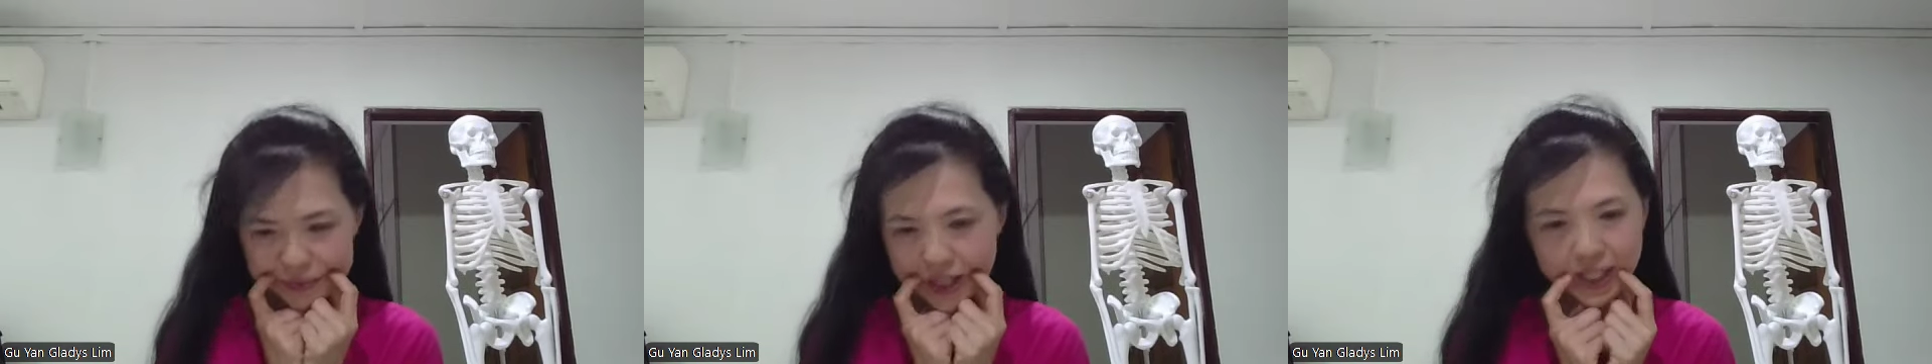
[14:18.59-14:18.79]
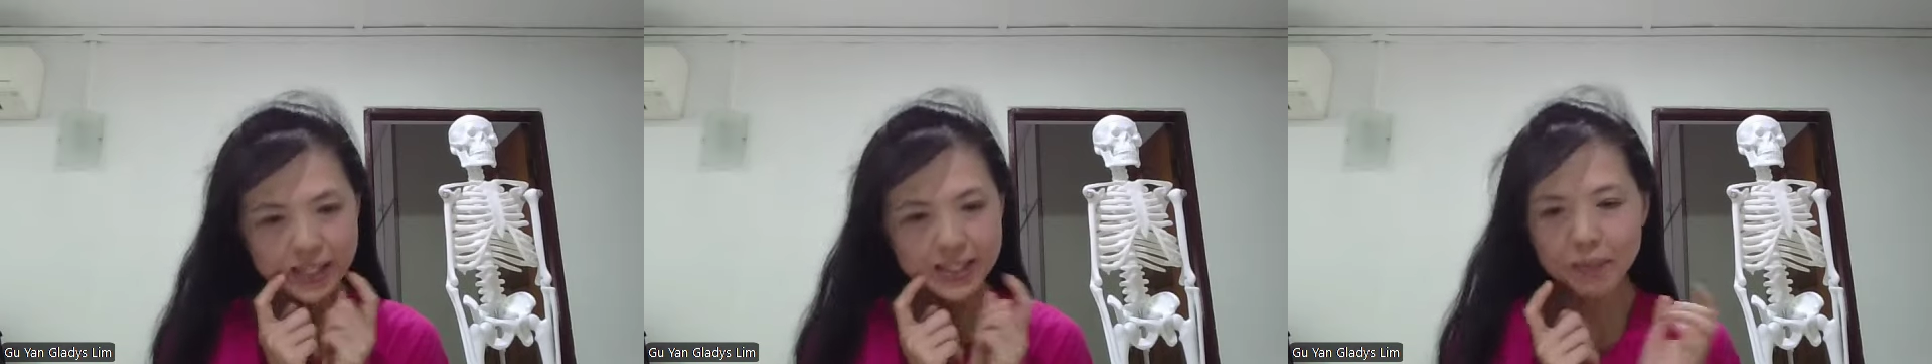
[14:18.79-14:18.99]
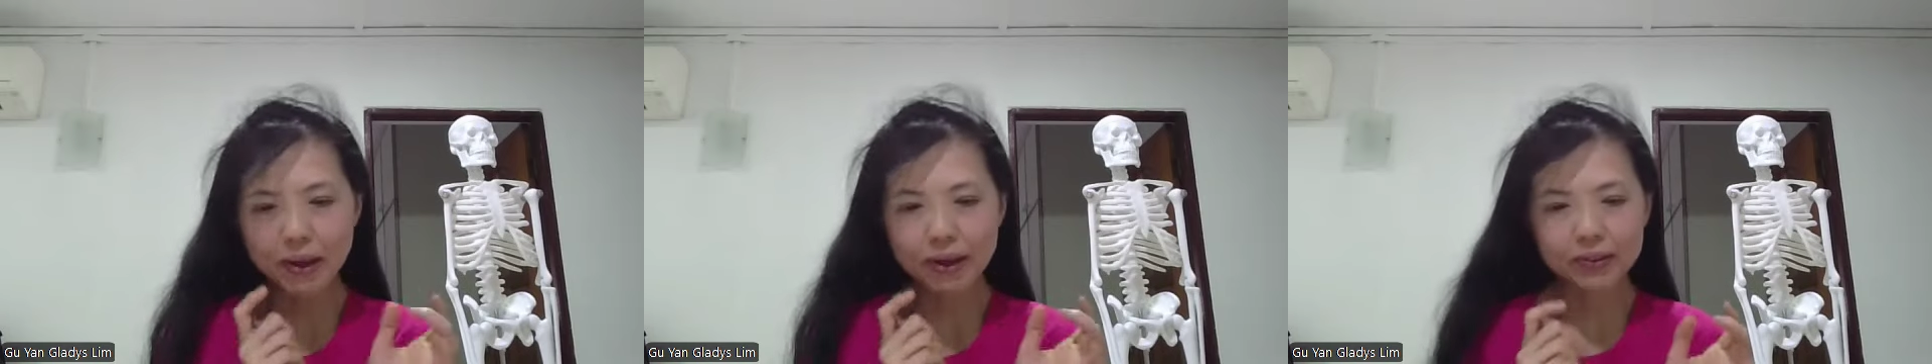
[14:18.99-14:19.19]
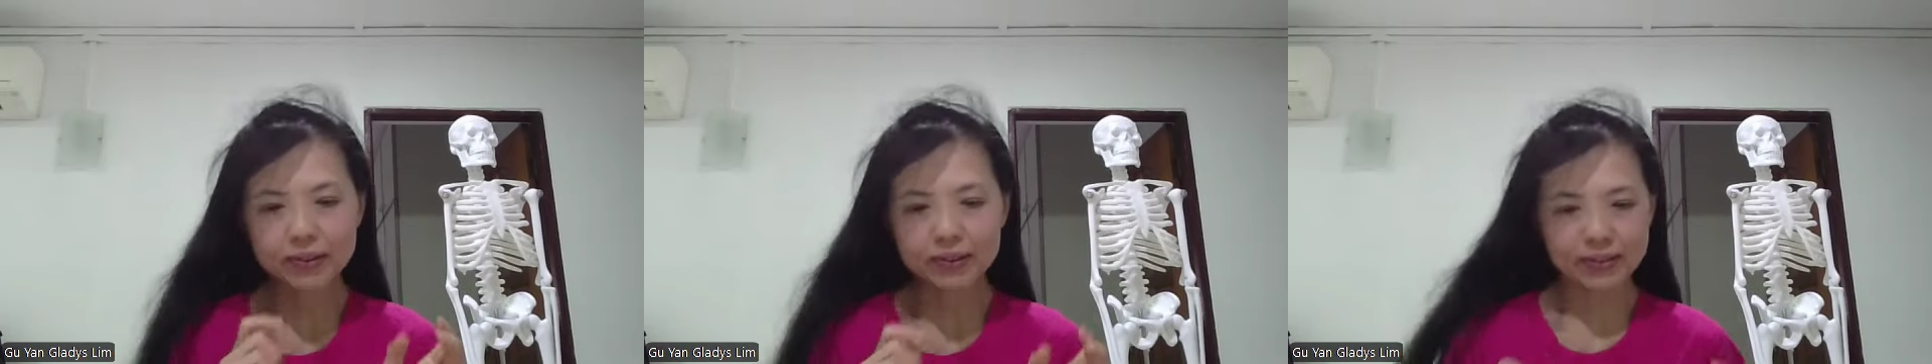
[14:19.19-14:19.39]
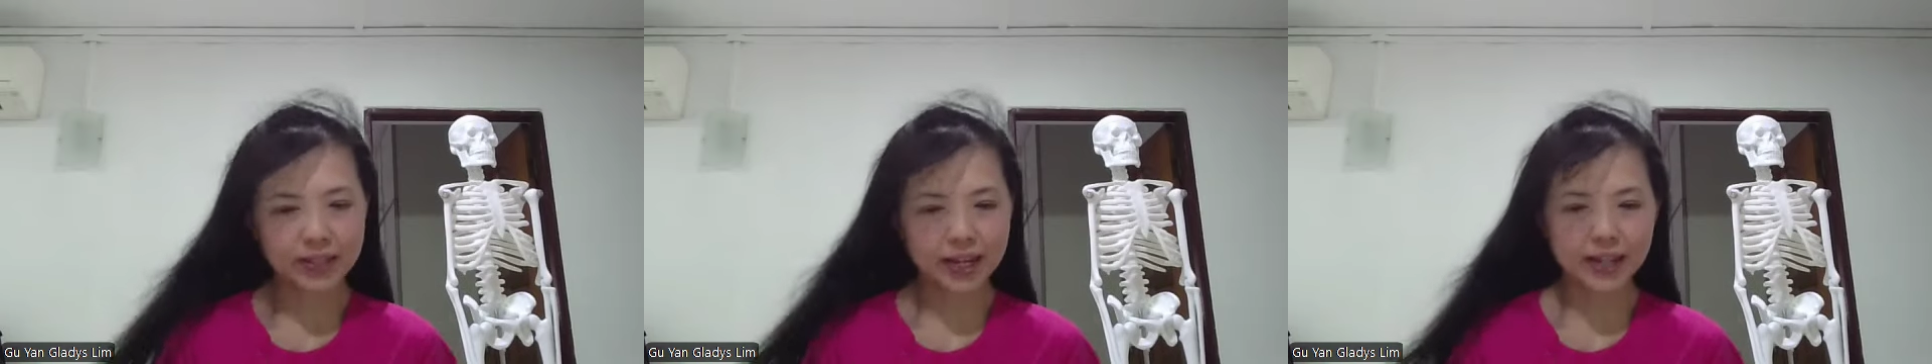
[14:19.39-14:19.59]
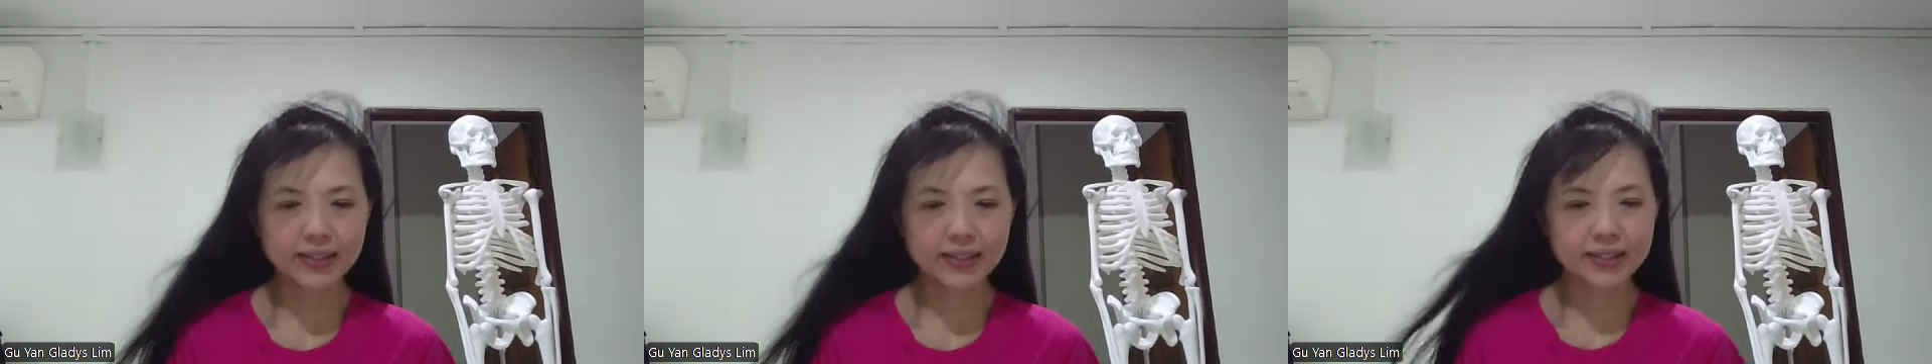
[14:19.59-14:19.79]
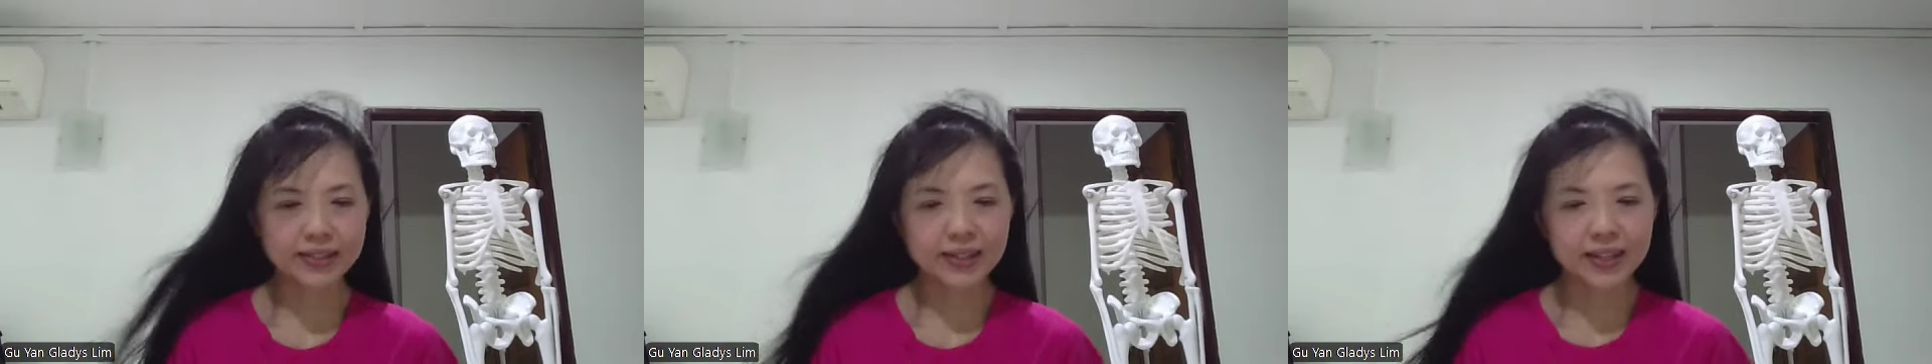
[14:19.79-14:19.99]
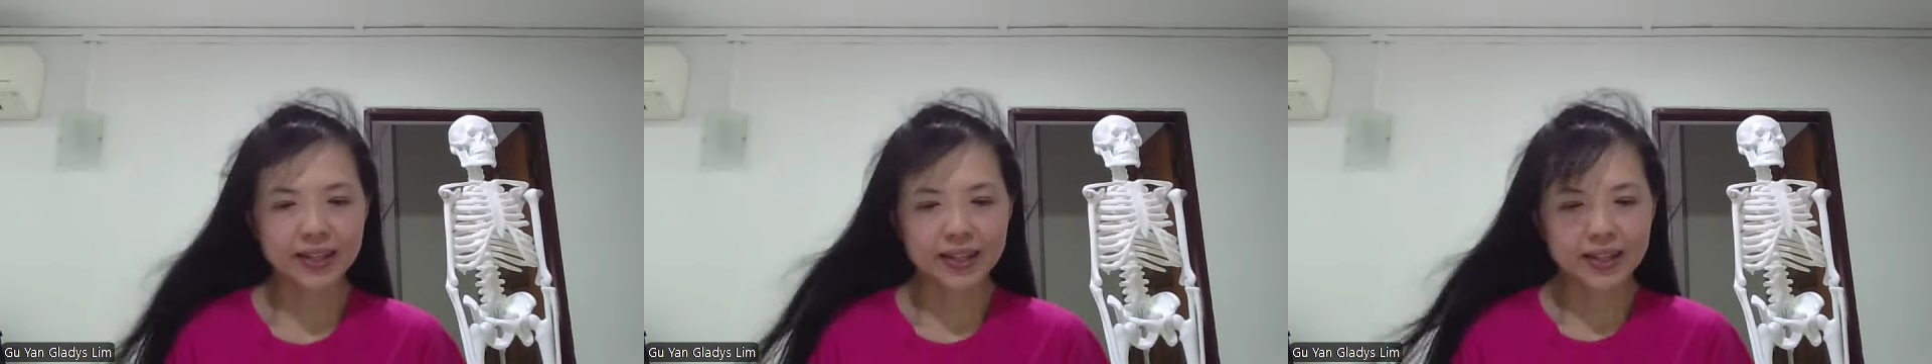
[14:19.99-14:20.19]
And that's about
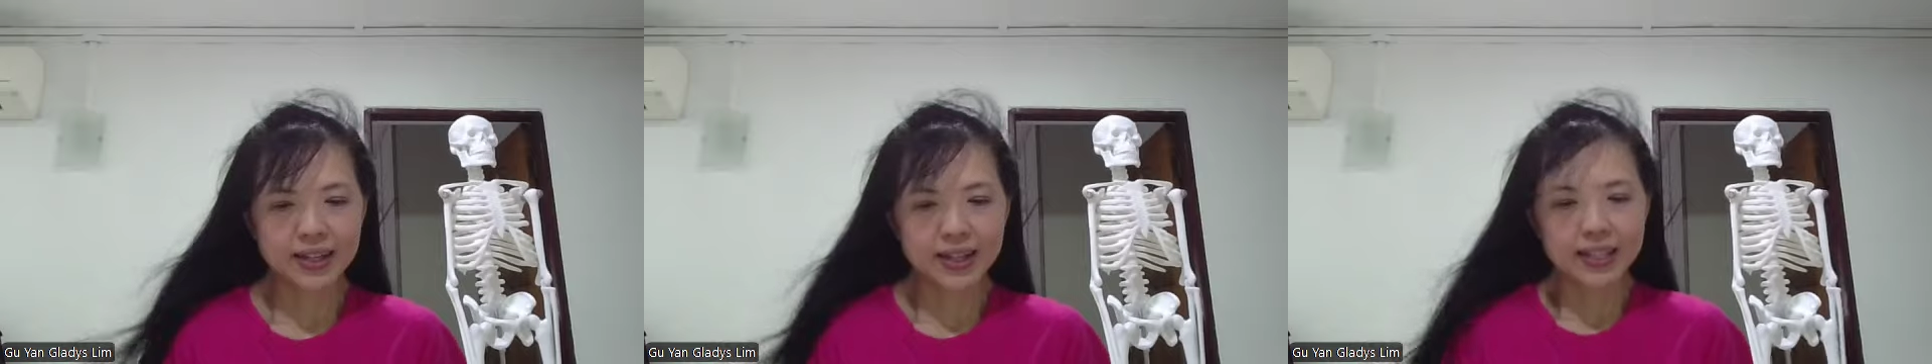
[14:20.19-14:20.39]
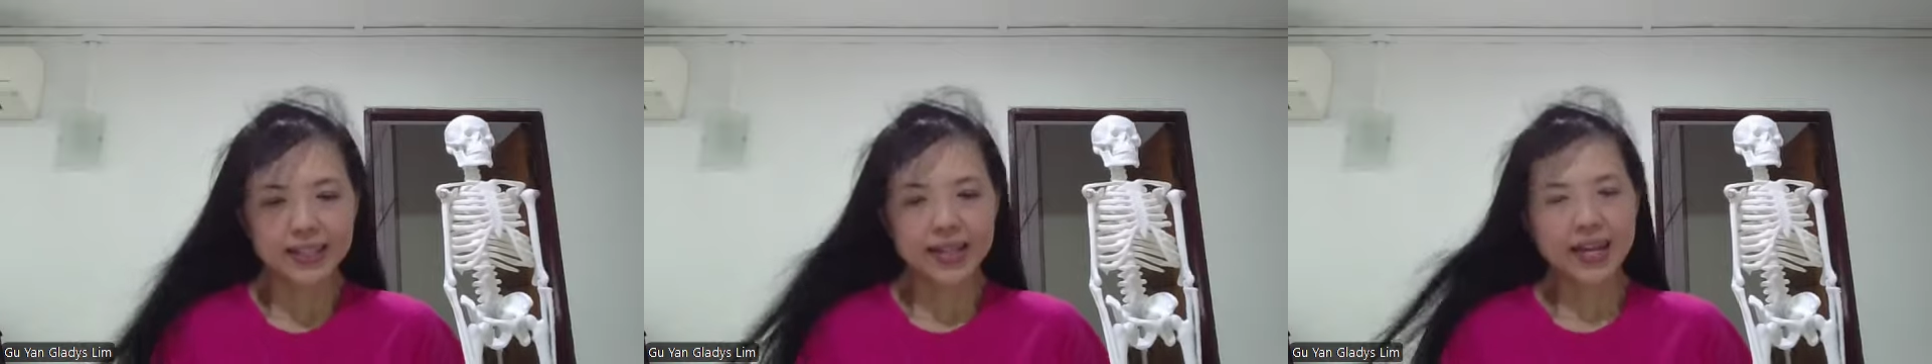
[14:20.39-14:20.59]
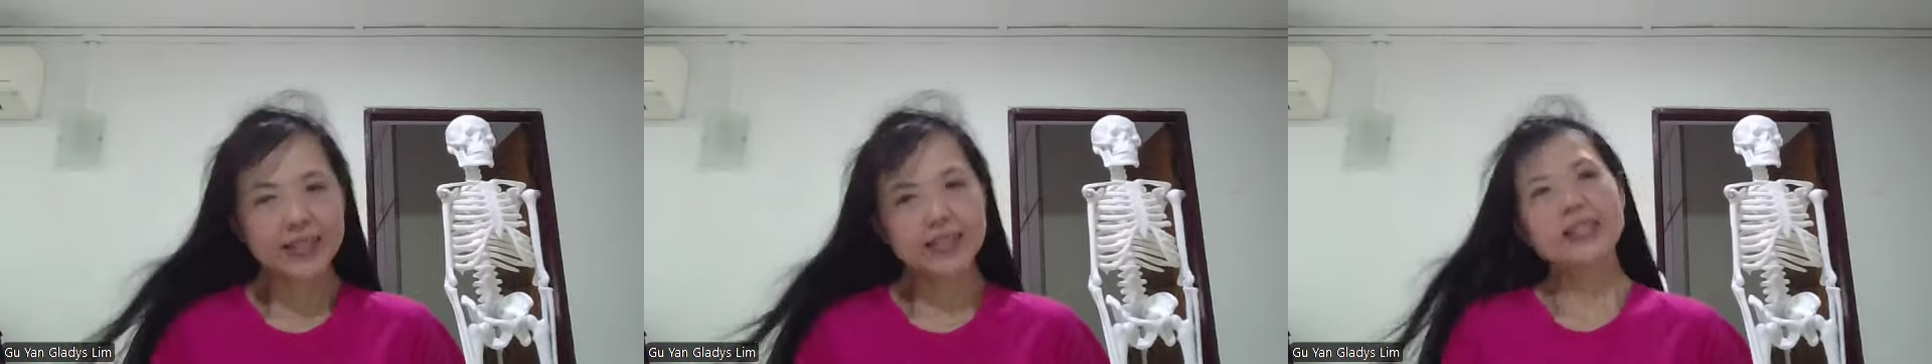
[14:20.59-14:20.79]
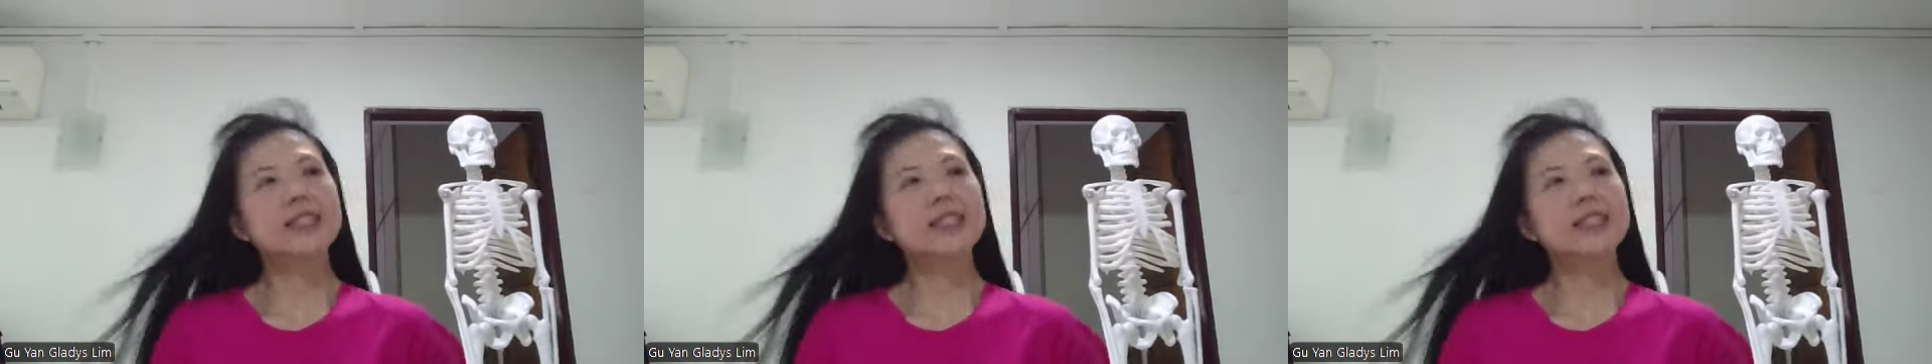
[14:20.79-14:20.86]
taste. Then